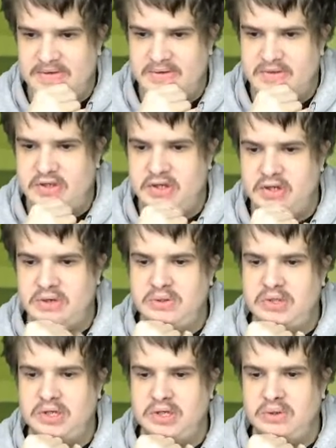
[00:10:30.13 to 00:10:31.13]

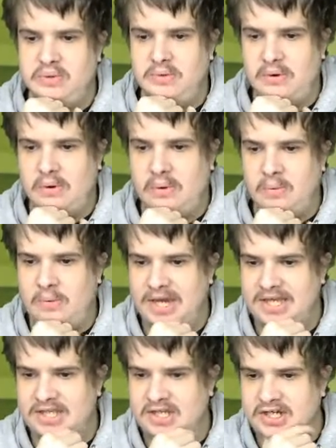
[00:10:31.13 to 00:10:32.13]
2-2
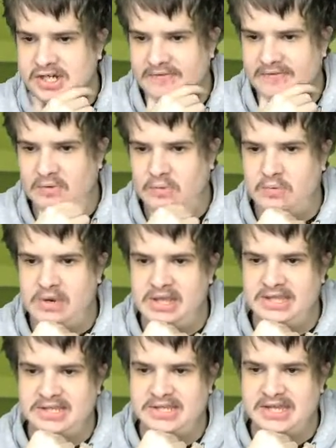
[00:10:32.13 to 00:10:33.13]
away to Sheffield
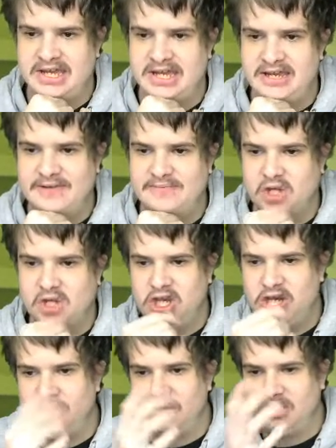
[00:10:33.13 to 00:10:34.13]
Wednesday.
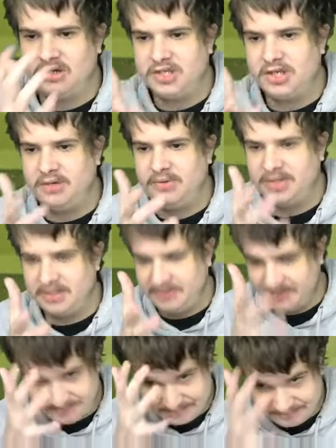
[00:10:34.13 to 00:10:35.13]
QPR
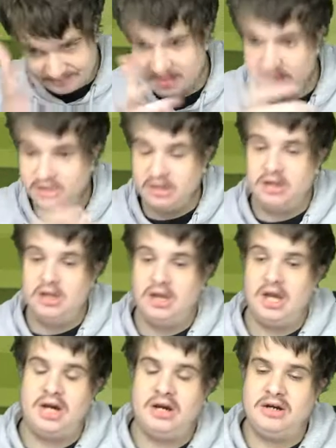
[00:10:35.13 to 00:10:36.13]
2-2
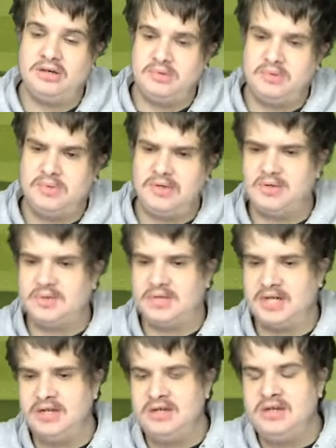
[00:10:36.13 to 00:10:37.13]
at home to
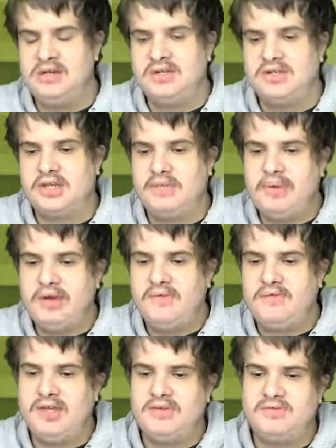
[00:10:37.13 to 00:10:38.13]
Middlesbrough. So
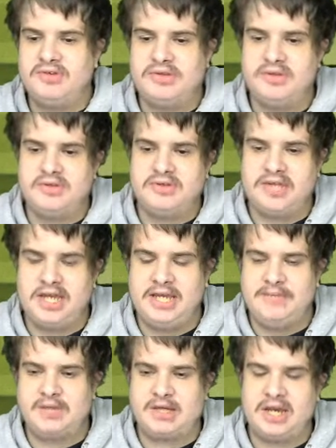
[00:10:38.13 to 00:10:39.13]
both these
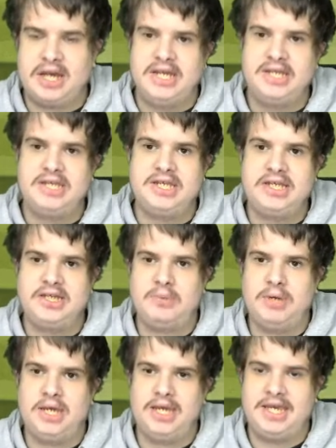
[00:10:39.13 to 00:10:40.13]
teams are going into this
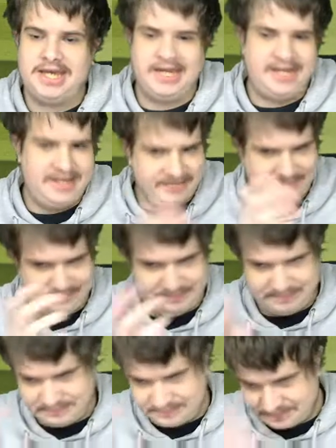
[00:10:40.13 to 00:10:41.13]
weekend
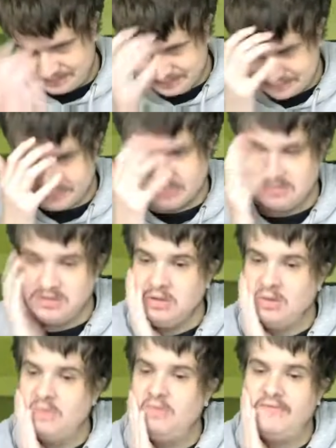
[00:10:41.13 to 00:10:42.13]

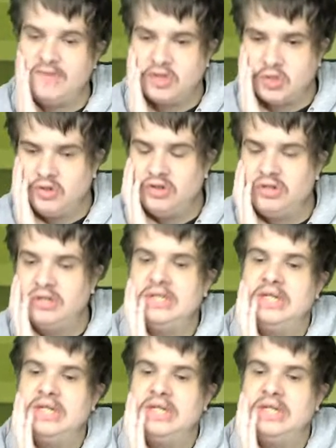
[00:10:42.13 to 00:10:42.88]
with a draw.